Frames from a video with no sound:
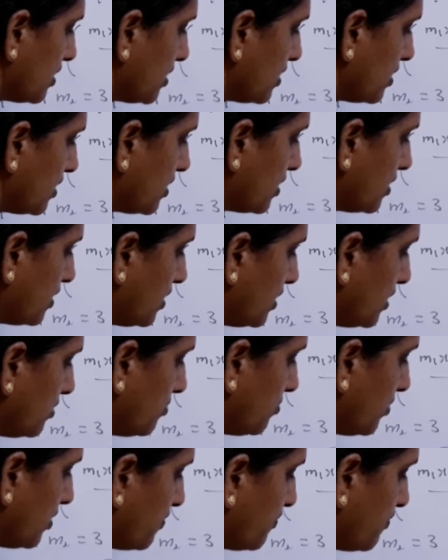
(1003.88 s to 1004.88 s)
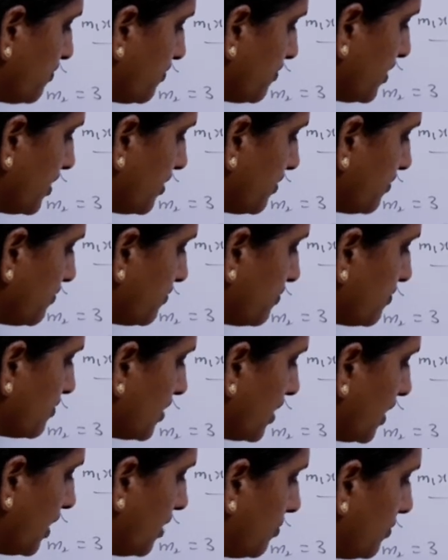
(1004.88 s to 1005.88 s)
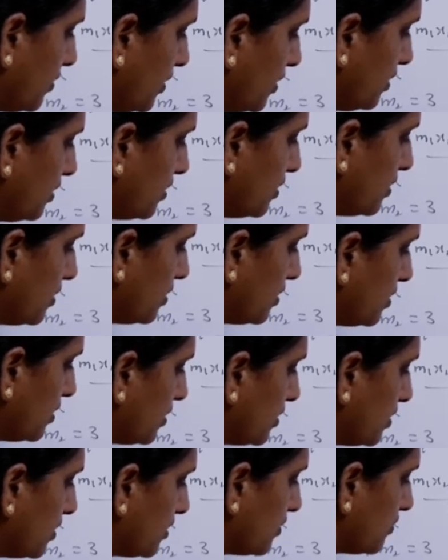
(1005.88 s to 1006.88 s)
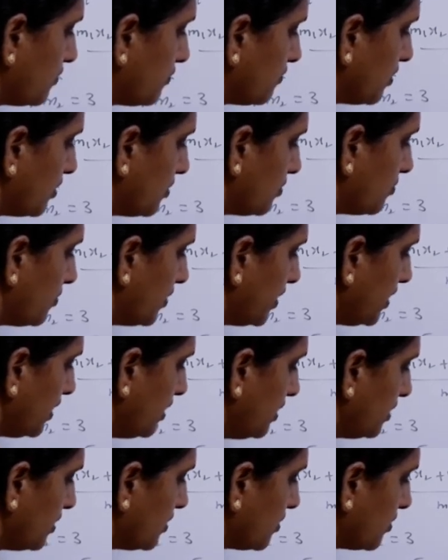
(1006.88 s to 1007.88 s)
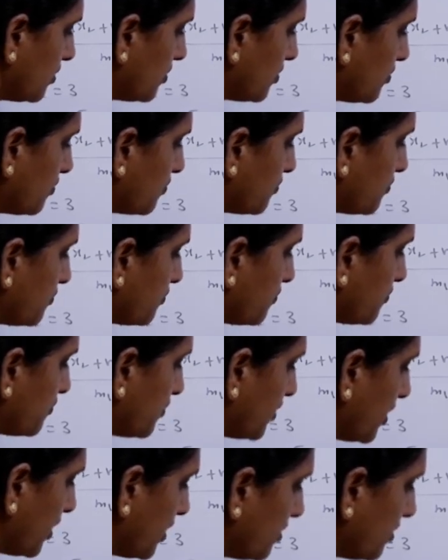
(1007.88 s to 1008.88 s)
13 by 5, comma, 12 by 5.